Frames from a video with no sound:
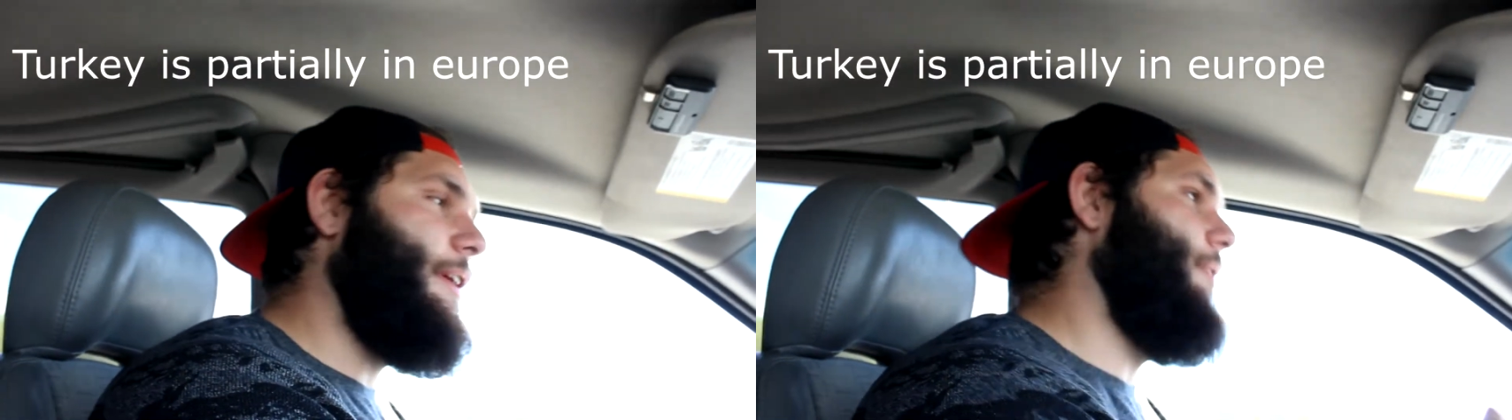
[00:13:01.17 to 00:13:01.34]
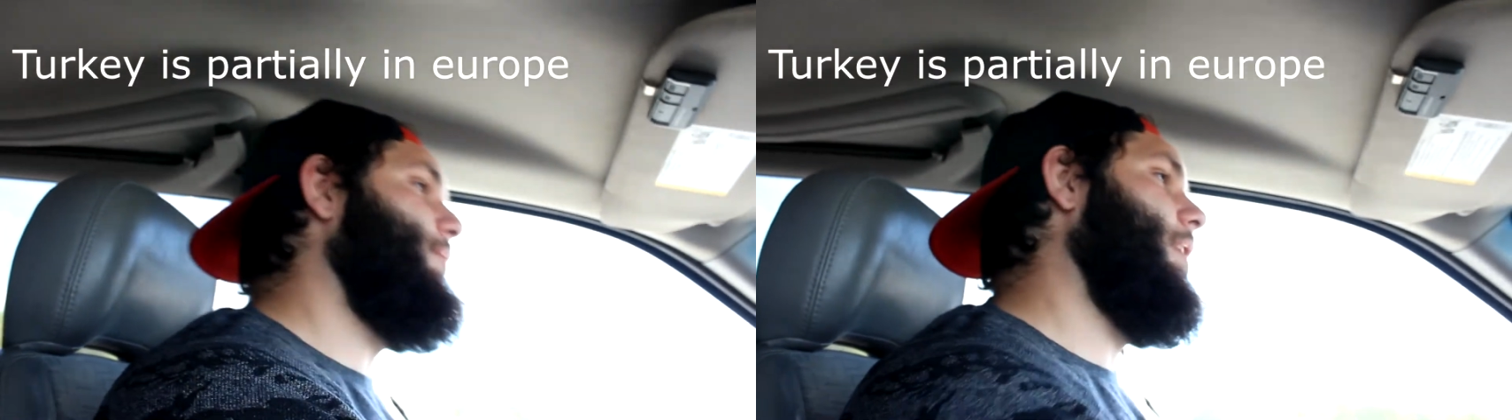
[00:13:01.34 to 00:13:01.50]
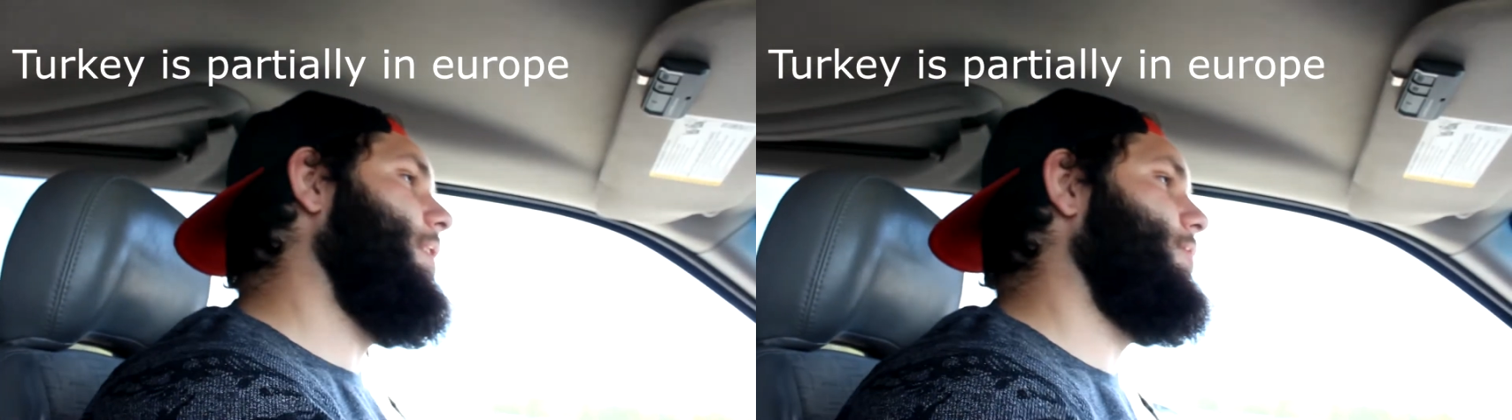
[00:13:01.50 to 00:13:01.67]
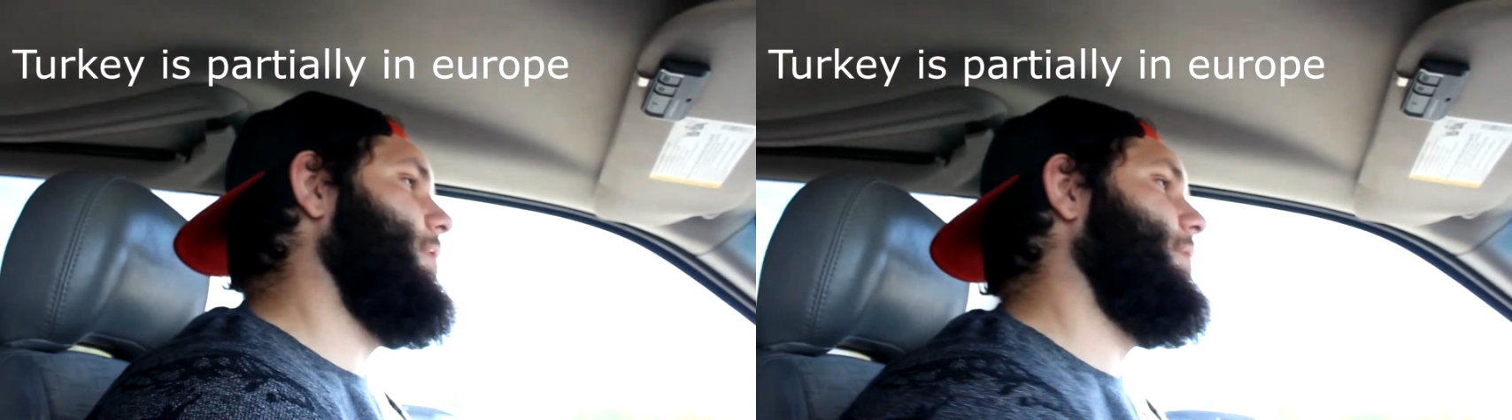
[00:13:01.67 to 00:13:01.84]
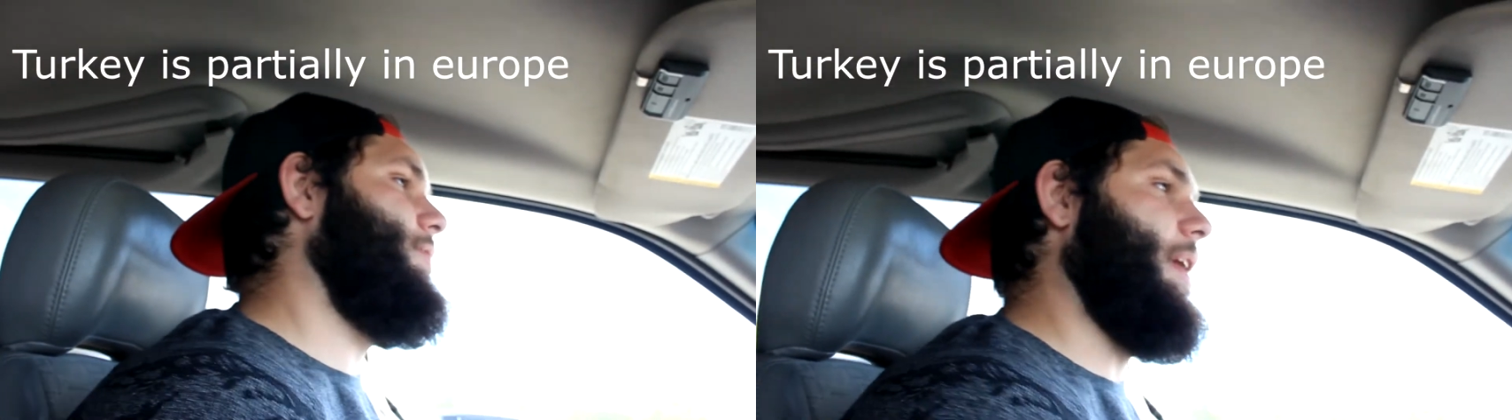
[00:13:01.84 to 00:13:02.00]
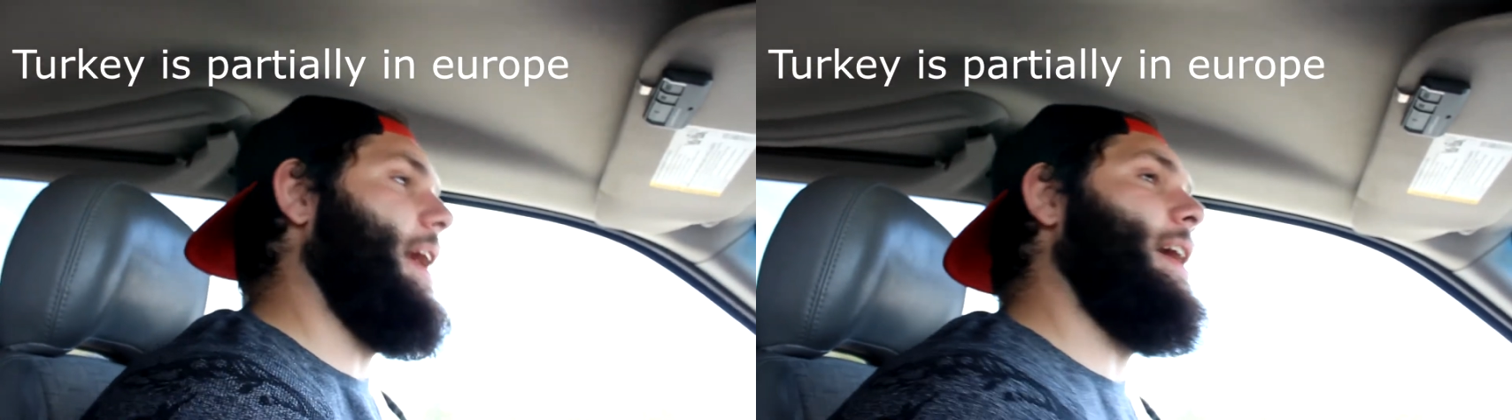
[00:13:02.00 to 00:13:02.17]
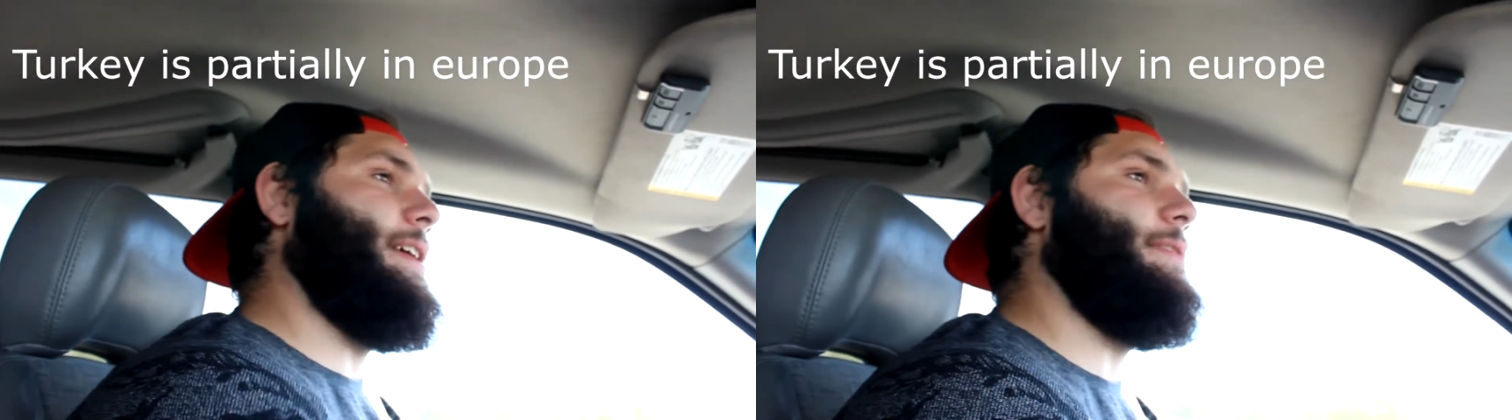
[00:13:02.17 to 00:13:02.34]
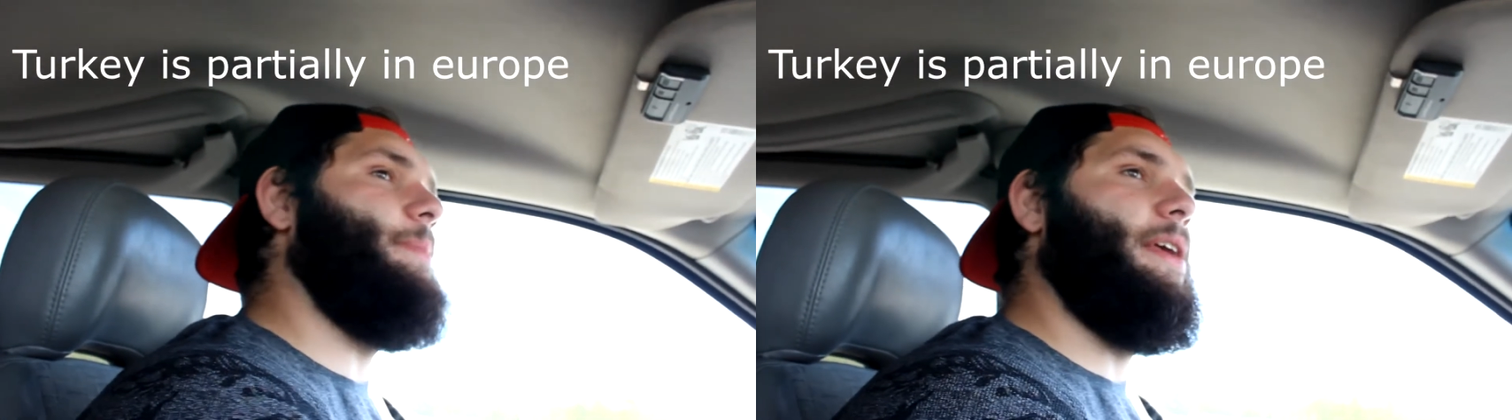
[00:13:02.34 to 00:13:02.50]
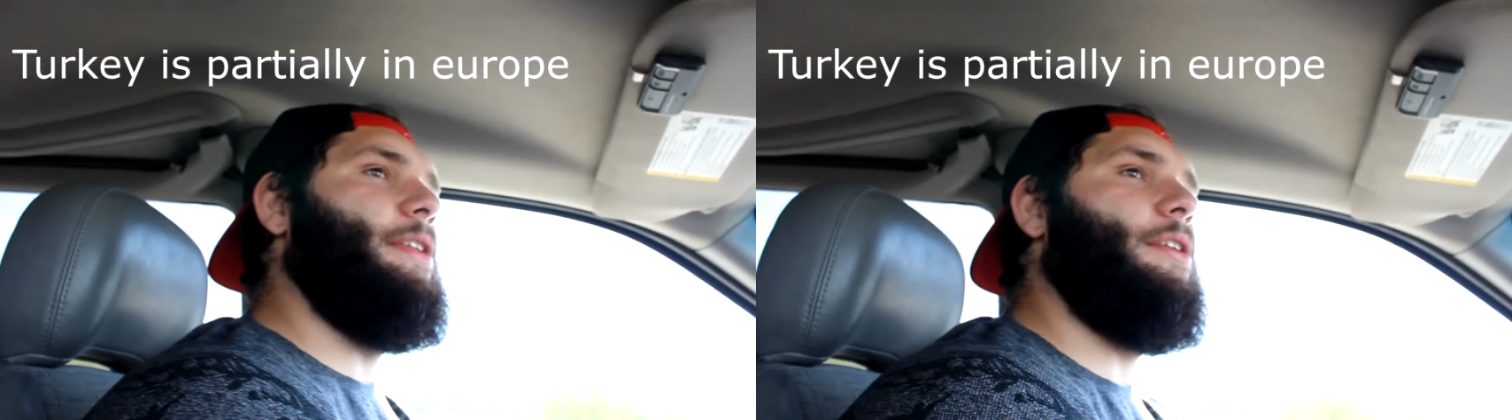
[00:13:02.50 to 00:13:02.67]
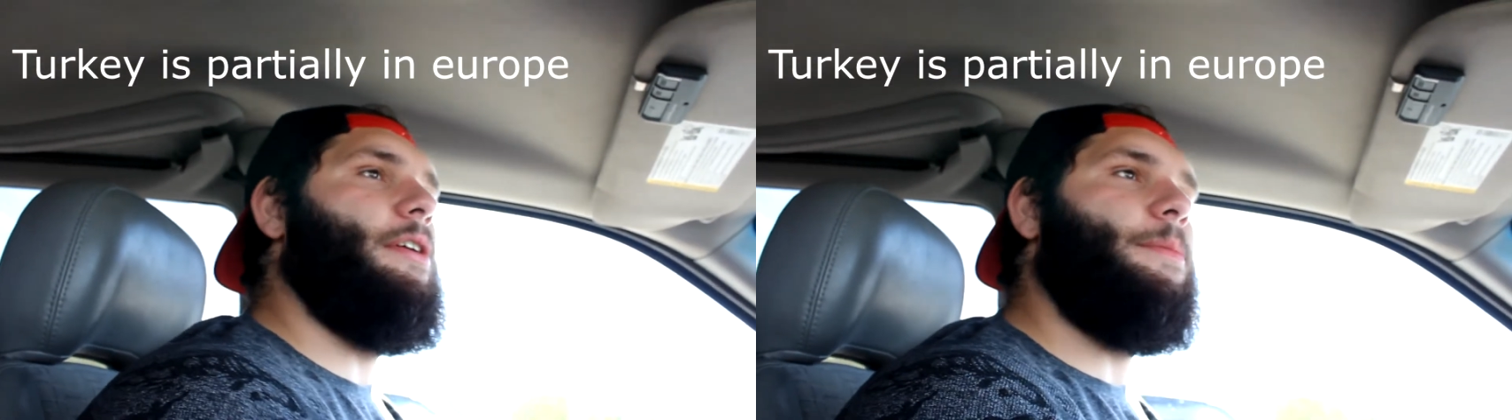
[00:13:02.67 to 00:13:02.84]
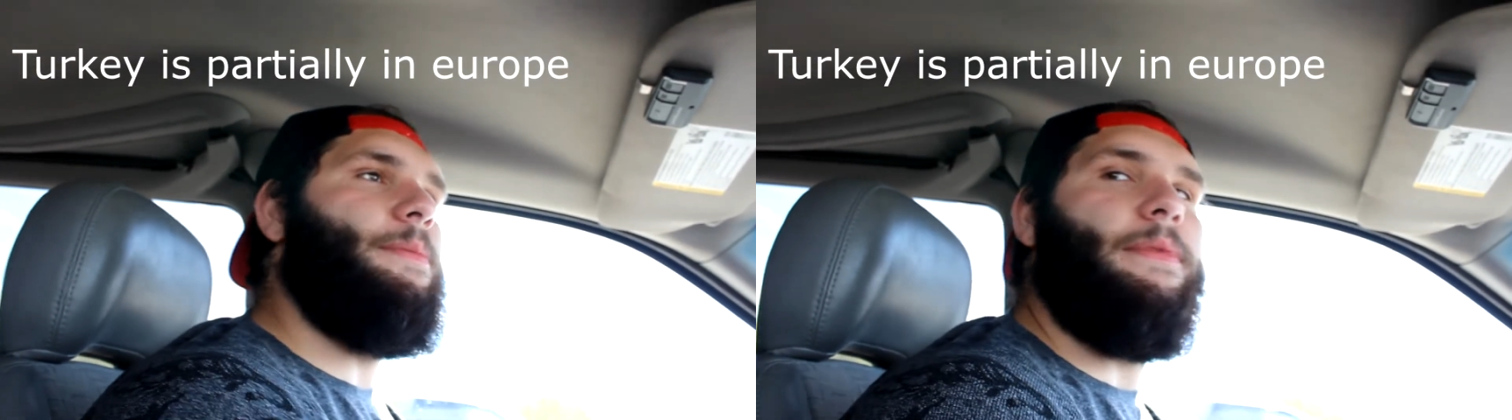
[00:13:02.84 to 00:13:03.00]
of Russia, so it has to be in Europe.